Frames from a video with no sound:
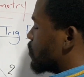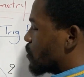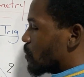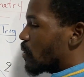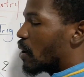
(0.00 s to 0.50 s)

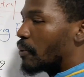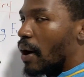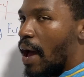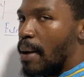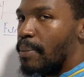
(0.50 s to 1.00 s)
know our
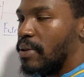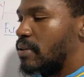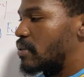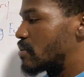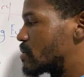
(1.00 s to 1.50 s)

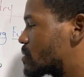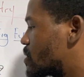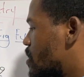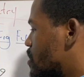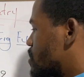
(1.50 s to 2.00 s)
hypotenuse.
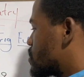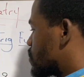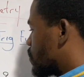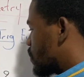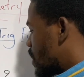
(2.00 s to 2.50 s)

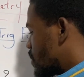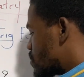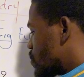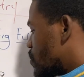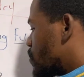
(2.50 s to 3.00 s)
So that
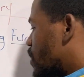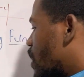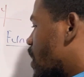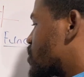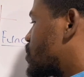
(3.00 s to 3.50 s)
is how we
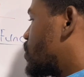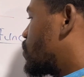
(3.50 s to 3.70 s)
actually